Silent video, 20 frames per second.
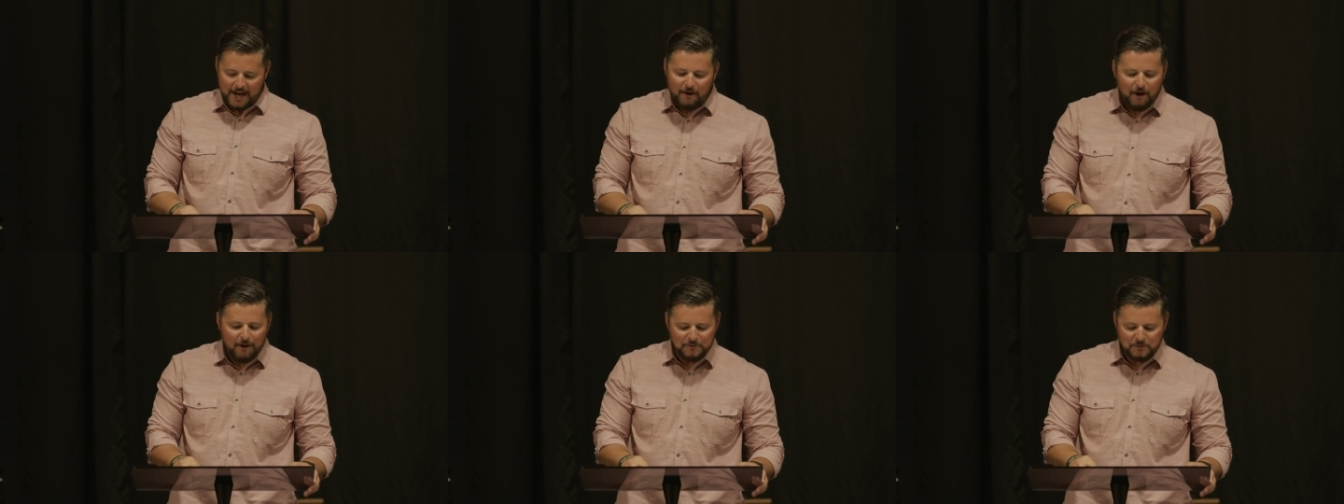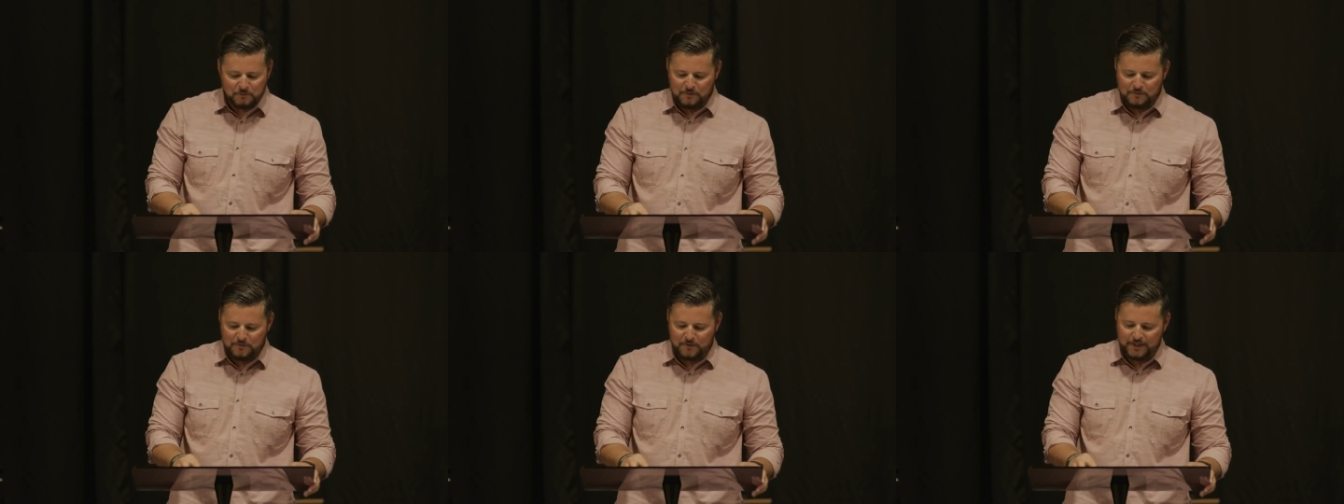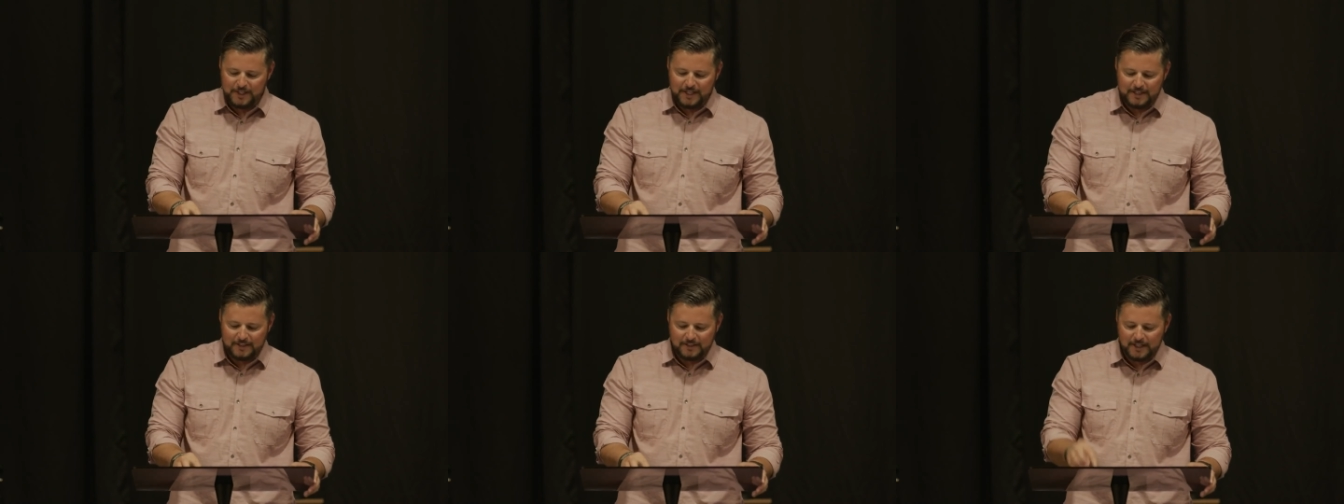How often we
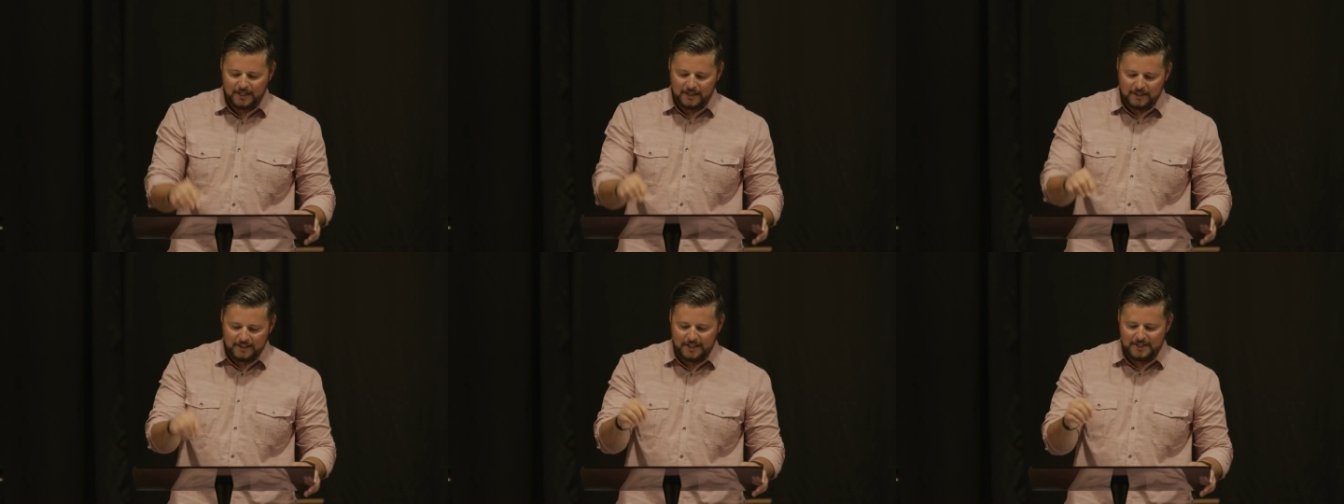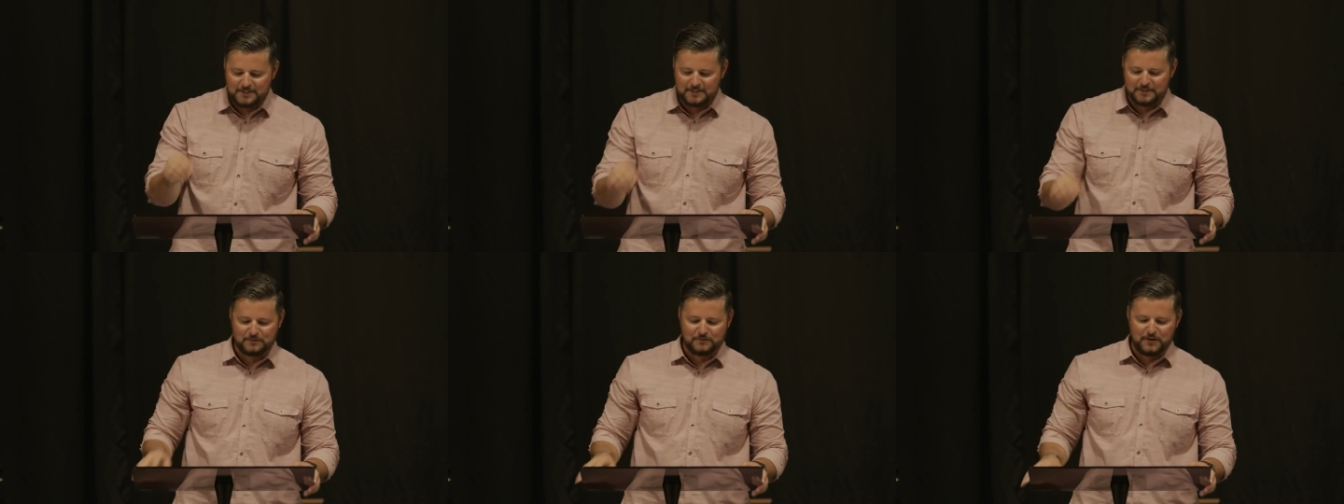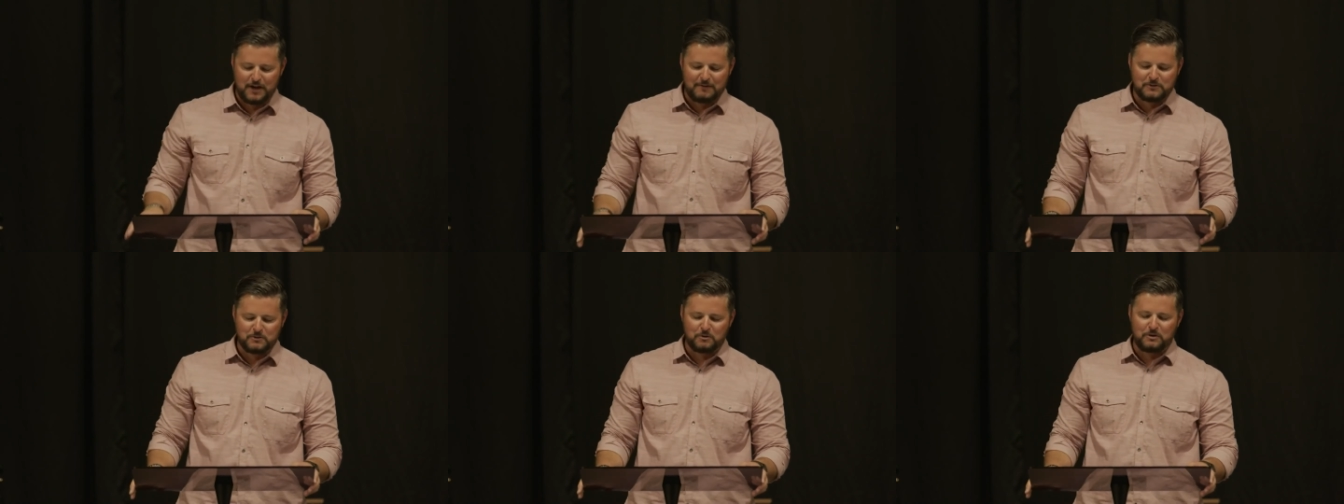forget. Look at
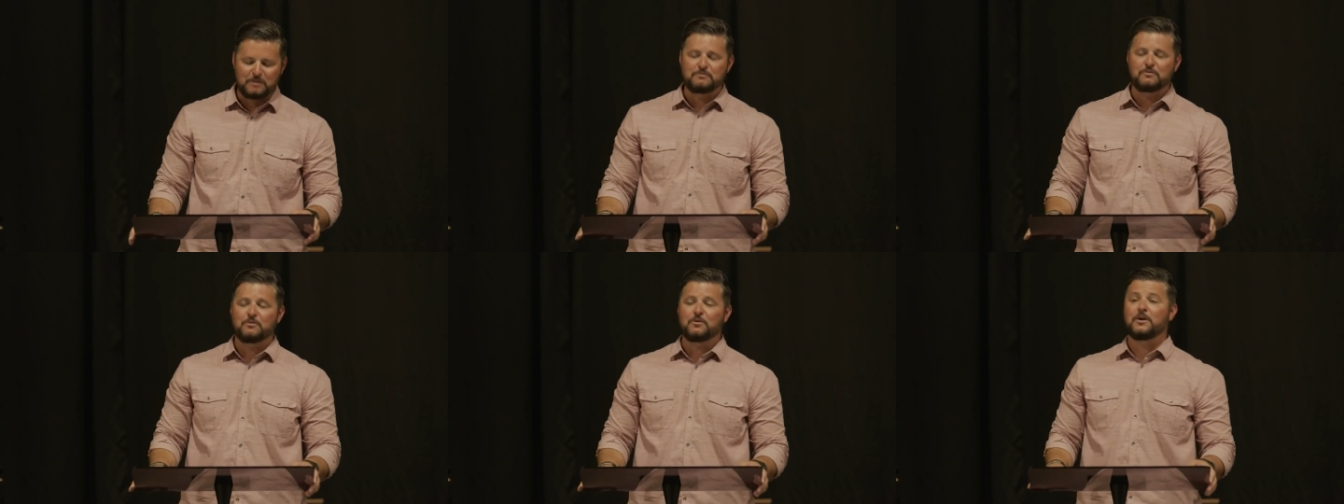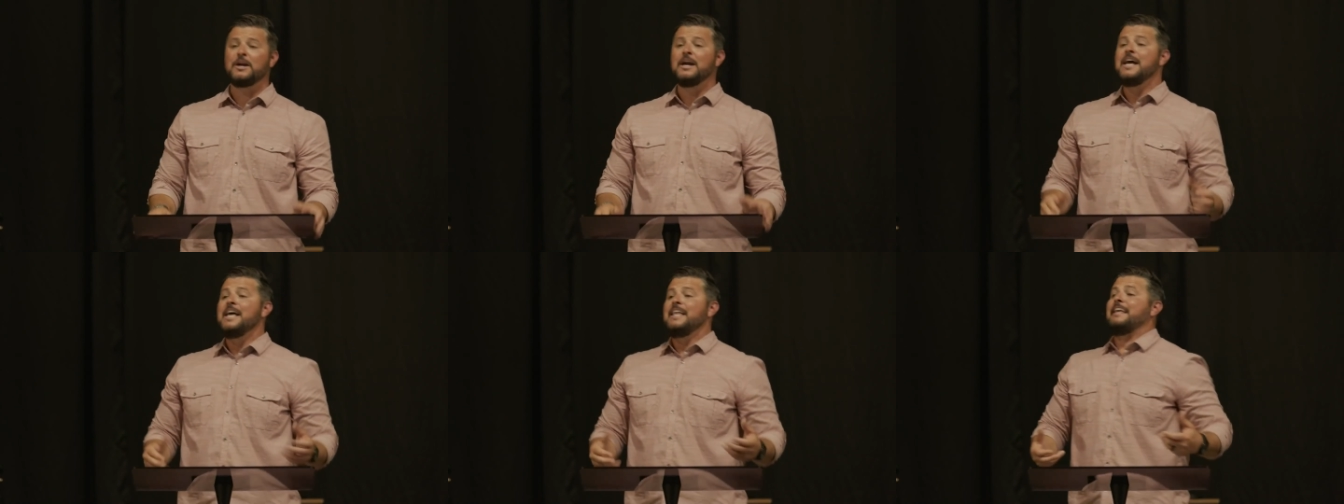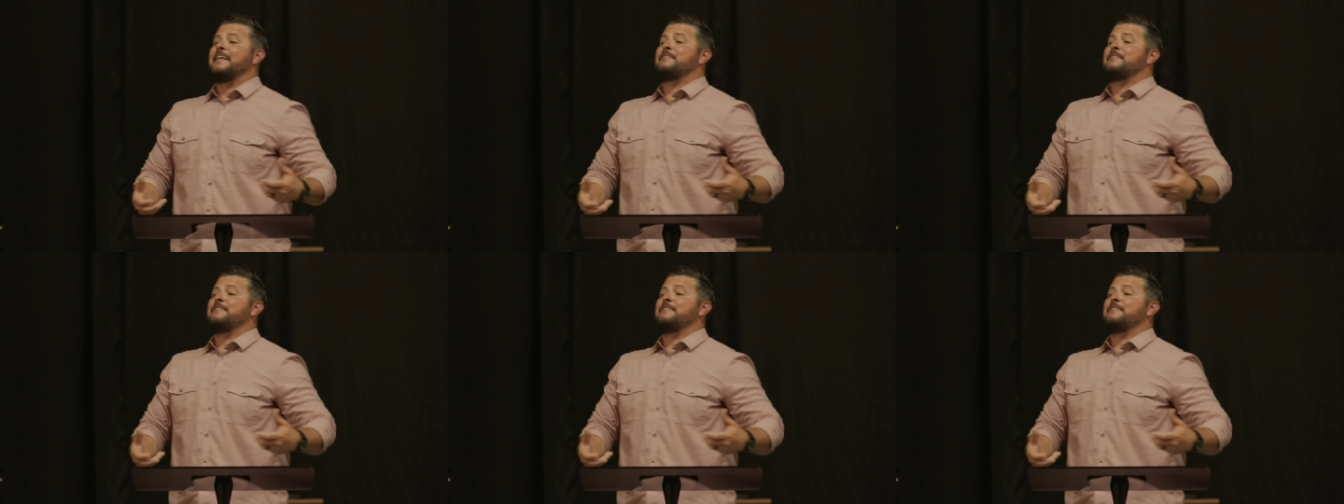Galatians 5:24.